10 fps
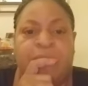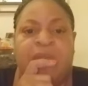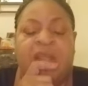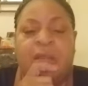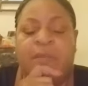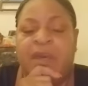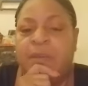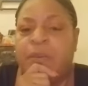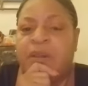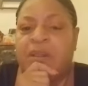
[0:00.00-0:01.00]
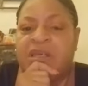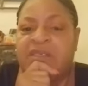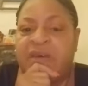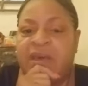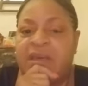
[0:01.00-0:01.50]
that the people in Las
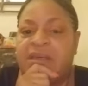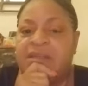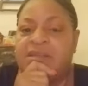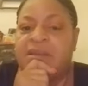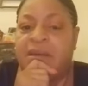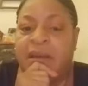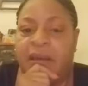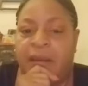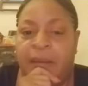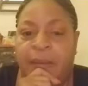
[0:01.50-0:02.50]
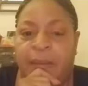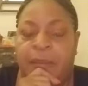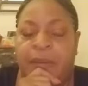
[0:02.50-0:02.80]
Vegas need help.